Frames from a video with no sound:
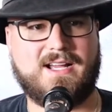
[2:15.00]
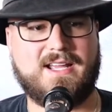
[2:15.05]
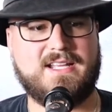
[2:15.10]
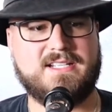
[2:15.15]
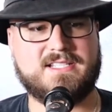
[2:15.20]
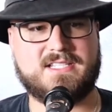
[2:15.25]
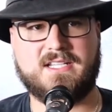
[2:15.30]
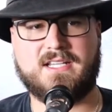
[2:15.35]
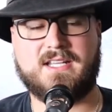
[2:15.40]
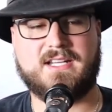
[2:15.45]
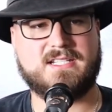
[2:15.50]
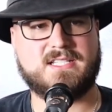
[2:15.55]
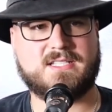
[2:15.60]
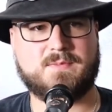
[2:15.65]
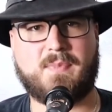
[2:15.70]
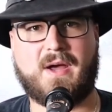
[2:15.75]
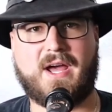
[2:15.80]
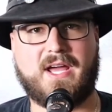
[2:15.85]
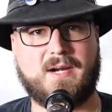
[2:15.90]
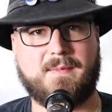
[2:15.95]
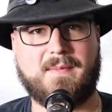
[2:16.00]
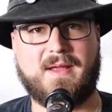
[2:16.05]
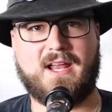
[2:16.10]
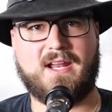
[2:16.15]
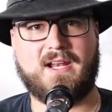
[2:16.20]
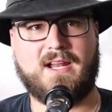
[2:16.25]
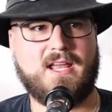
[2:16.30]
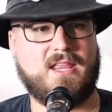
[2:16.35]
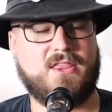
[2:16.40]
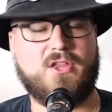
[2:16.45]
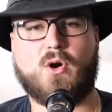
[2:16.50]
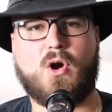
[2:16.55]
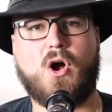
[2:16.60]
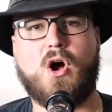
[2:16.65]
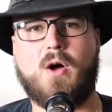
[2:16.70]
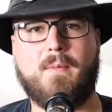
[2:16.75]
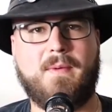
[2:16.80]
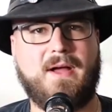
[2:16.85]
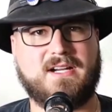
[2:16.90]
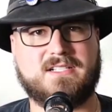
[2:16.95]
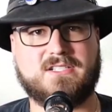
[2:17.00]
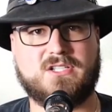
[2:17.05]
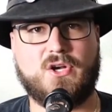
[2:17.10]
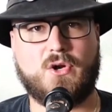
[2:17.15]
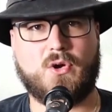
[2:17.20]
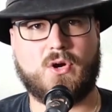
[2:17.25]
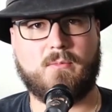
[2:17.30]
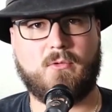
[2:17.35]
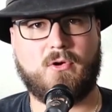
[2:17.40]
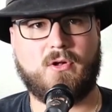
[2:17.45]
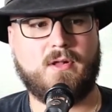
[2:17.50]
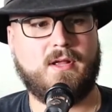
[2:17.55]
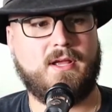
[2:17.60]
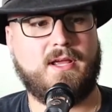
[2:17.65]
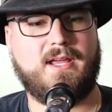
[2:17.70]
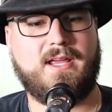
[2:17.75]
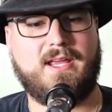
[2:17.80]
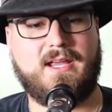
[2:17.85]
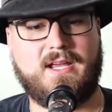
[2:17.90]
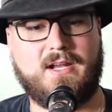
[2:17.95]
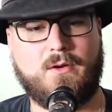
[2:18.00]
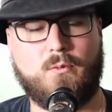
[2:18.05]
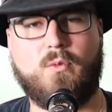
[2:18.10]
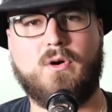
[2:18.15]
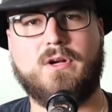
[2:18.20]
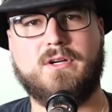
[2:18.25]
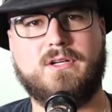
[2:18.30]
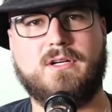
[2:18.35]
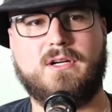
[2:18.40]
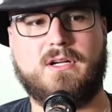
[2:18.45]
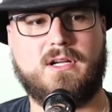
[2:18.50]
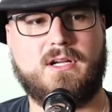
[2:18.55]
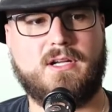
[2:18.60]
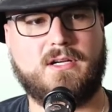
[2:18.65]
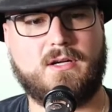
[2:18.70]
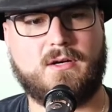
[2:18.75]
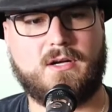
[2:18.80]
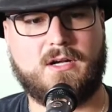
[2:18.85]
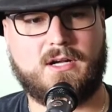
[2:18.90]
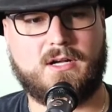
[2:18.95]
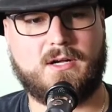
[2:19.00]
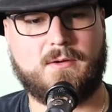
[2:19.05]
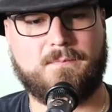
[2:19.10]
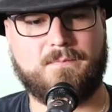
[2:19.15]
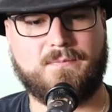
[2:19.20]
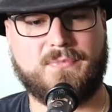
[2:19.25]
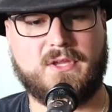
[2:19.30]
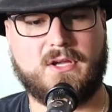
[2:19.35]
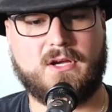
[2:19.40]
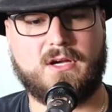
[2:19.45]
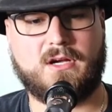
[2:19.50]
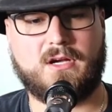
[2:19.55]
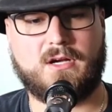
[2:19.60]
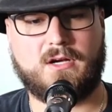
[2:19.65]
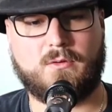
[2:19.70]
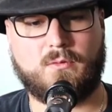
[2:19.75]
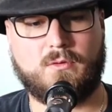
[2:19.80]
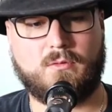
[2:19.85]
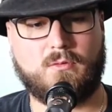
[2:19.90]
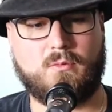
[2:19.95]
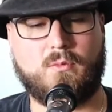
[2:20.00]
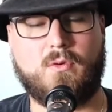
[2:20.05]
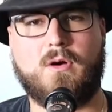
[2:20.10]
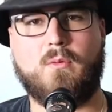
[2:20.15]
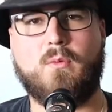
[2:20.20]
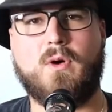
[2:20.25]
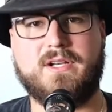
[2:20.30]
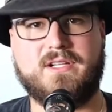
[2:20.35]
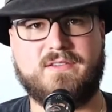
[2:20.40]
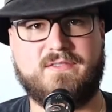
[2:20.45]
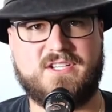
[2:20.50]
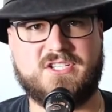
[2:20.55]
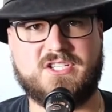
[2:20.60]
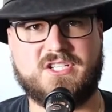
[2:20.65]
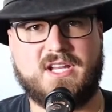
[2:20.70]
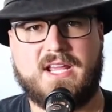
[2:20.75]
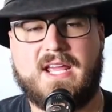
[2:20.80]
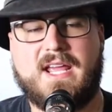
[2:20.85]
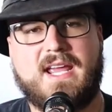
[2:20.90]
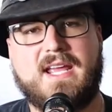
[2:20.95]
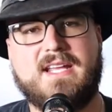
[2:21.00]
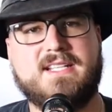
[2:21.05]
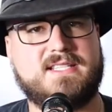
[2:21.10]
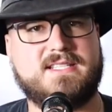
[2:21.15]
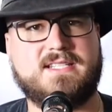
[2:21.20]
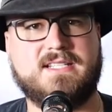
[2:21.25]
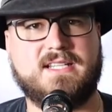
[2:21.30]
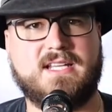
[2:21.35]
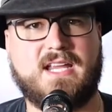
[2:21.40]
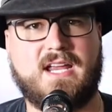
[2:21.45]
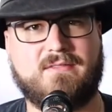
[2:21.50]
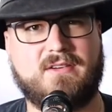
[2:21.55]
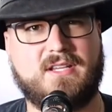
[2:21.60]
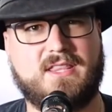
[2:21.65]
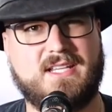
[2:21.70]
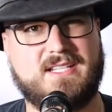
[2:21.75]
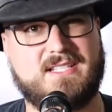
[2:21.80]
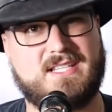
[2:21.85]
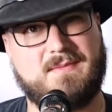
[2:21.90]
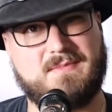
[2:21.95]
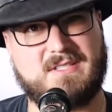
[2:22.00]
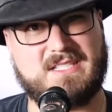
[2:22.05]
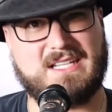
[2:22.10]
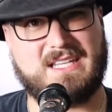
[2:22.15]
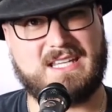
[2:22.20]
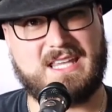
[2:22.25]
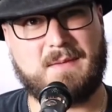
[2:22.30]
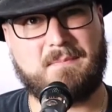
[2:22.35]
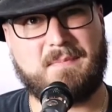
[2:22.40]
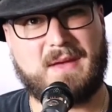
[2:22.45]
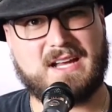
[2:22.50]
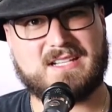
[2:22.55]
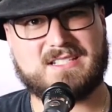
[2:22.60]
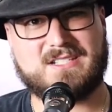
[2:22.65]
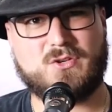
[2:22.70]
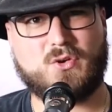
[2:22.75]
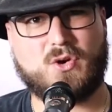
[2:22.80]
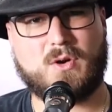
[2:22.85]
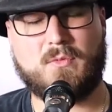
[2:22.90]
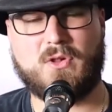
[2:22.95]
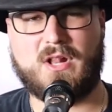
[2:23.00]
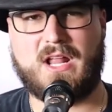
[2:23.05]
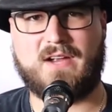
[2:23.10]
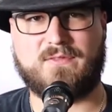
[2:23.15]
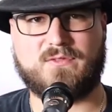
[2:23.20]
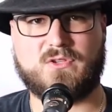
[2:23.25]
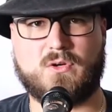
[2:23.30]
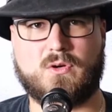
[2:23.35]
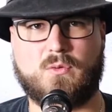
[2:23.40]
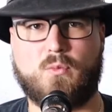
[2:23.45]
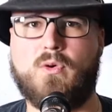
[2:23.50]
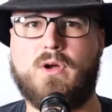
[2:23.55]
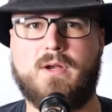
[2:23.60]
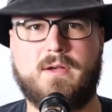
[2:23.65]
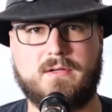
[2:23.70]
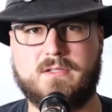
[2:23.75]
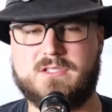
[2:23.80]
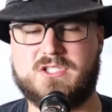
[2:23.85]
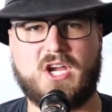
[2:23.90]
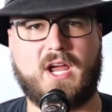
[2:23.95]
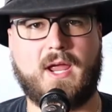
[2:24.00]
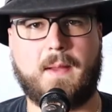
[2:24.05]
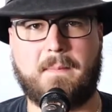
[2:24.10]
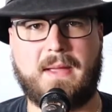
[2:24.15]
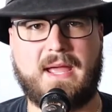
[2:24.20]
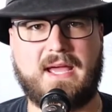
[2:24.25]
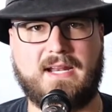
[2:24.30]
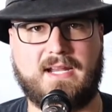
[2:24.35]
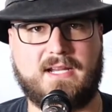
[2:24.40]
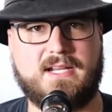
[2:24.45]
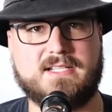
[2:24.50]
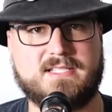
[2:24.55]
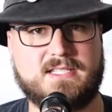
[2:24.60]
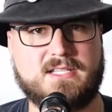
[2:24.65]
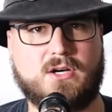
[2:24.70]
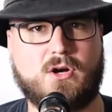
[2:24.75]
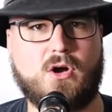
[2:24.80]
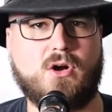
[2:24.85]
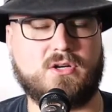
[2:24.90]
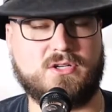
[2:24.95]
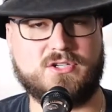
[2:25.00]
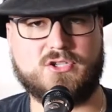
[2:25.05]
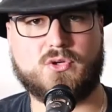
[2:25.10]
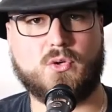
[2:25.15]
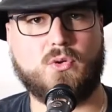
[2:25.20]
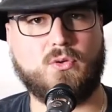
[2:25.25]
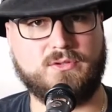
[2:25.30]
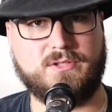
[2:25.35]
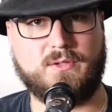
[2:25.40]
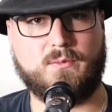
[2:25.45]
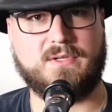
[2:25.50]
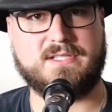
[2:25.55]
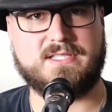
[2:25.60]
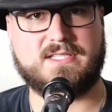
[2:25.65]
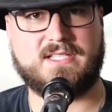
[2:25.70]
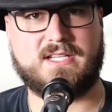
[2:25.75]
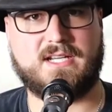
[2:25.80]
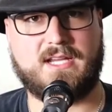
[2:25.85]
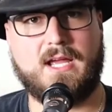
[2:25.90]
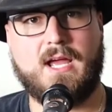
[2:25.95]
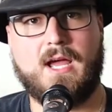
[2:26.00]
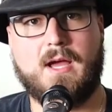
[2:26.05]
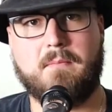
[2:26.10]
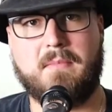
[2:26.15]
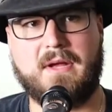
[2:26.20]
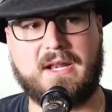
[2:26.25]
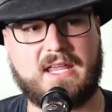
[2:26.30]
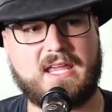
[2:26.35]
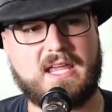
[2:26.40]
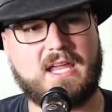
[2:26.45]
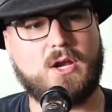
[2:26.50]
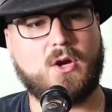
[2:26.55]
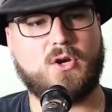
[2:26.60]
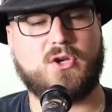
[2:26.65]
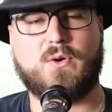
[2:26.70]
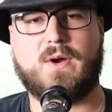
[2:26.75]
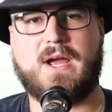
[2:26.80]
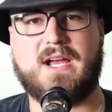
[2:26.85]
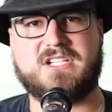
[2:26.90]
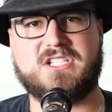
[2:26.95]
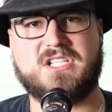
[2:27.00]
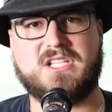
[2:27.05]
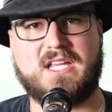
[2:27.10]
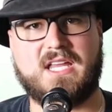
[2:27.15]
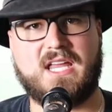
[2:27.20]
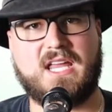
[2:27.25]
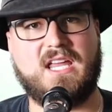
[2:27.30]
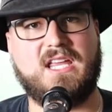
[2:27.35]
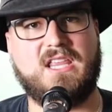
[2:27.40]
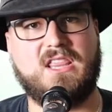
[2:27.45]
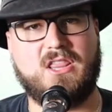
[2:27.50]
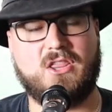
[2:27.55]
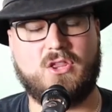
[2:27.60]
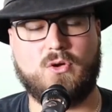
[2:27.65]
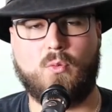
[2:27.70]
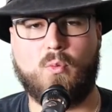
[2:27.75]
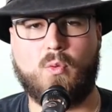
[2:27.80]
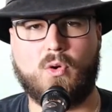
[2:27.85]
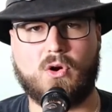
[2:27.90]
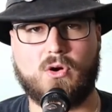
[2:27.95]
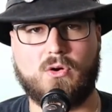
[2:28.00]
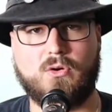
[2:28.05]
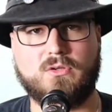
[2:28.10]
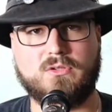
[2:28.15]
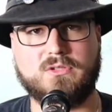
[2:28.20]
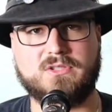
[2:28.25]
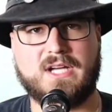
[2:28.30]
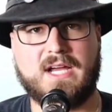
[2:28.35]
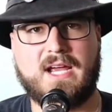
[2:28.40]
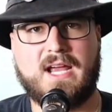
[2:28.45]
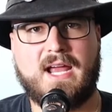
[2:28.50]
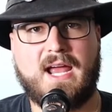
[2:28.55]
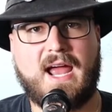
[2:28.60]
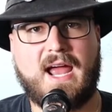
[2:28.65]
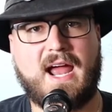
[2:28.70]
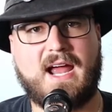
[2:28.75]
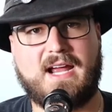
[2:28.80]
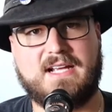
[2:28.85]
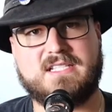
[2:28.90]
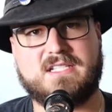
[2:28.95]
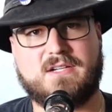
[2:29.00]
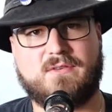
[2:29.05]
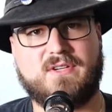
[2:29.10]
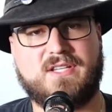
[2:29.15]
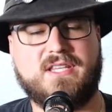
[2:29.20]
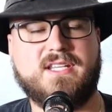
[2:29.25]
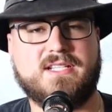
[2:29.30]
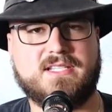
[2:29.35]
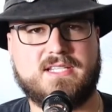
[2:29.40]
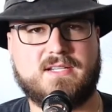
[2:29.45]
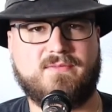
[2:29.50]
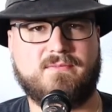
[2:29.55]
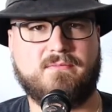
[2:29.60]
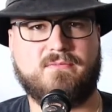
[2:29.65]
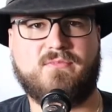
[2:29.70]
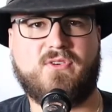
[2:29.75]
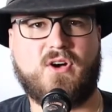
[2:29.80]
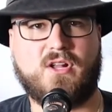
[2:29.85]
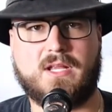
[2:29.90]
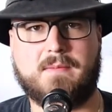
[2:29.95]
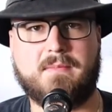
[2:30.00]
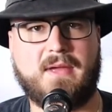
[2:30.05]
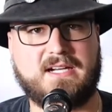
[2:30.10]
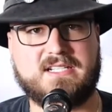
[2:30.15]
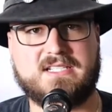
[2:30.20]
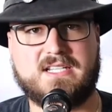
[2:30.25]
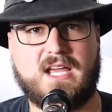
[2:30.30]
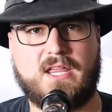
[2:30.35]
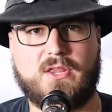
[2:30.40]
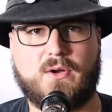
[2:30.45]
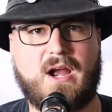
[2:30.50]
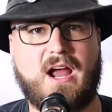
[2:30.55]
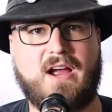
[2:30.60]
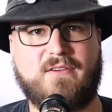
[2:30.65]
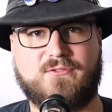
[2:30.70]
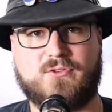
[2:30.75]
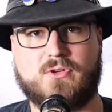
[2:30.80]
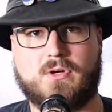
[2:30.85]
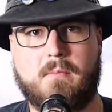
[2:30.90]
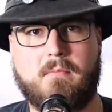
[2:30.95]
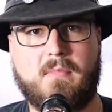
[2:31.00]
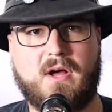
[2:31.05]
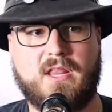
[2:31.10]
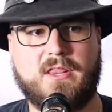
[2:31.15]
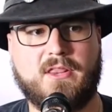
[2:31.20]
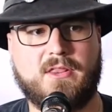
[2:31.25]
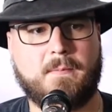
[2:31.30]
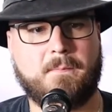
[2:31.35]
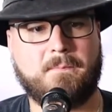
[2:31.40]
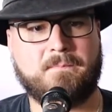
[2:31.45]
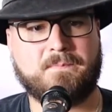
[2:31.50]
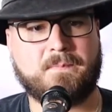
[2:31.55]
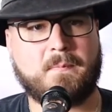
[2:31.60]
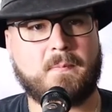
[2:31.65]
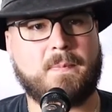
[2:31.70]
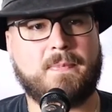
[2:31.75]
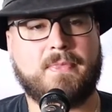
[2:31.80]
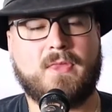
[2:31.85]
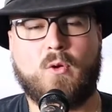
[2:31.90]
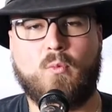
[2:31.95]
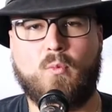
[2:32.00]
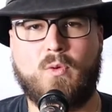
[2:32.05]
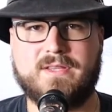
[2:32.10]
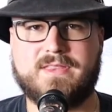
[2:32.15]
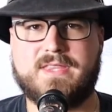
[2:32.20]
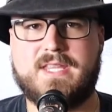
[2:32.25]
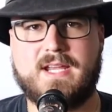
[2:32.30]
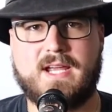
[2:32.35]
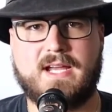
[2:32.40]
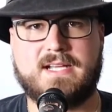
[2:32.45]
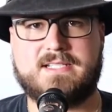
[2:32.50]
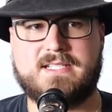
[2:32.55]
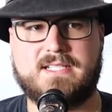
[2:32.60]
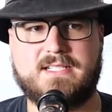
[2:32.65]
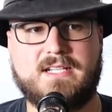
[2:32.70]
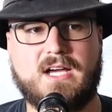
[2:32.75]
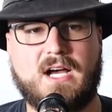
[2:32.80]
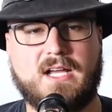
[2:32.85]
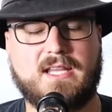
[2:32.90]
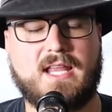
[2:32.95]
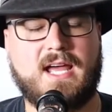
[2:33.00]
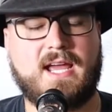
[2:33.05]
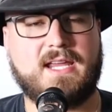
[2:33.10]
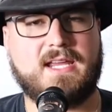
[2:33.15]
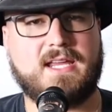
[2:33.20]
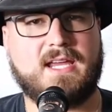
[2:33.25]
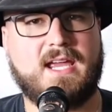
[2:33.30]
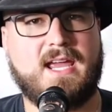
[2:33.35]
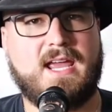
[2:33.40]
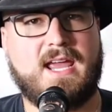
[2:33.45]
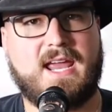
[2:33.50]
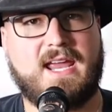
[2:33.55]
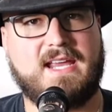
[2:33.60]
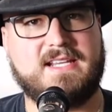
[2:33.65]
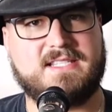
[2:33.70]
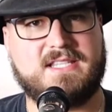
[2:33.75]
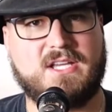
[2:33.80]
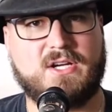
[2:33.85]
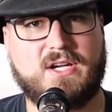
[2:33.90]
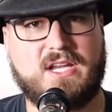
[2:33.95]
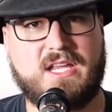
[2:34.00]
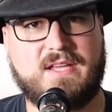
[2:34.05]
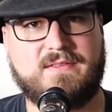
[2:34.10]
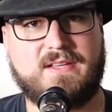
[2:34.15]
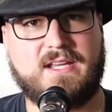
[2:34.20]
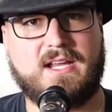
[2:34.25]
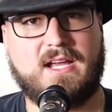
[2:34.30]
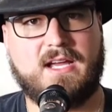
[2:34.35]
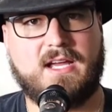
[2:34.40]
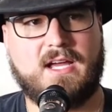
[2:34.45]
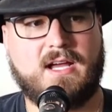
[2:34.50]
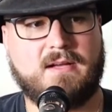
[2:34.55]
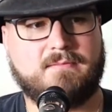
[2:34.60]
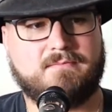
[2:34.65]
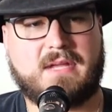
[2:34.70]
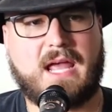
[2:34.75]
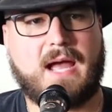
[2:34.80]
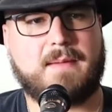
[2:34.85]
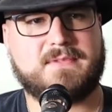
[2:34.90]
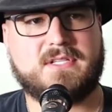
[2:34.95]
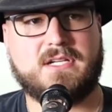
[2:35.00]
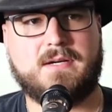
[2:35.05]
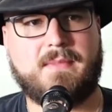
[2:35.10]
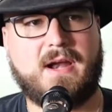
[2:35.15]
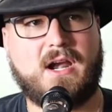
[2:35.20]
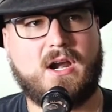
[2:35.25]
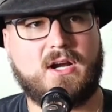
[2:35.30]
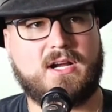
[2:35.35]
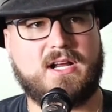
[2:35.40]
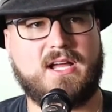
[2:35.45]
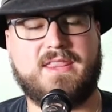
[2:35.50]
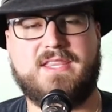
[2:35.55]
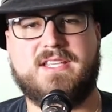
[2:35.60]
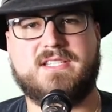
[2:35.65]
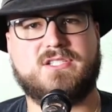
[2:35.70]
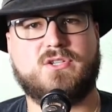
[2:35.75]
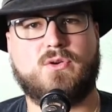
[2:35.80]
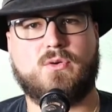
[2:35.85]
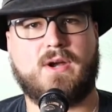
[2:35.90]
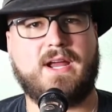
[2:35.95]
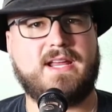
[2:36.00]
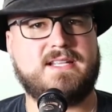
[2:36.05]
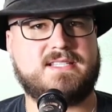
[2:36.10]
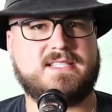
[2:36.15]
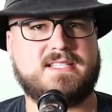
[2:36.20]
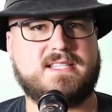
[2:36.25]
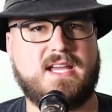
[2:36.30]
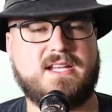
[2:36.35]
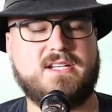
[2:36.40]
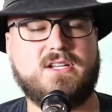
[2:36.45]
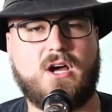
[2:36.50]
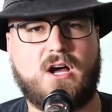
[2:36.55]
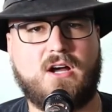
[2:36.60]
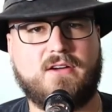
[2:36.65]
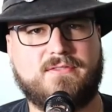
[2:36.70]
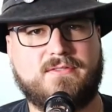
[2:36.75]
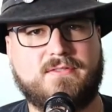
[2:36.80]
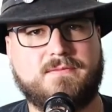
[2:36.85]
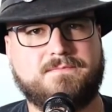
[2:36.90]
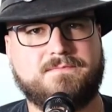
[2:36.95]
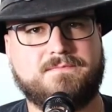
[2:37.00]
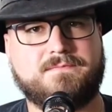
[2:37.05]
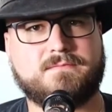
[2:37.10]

instantly in Spider-Man, they're all back to normal. WandaVision, instantly everything seems to get back to normal after one giant panic because they're all controlled in one city. But here you're actually in the world as everything's falling back together after a month. One thing I did not like is they're giving Captain America this great send-off,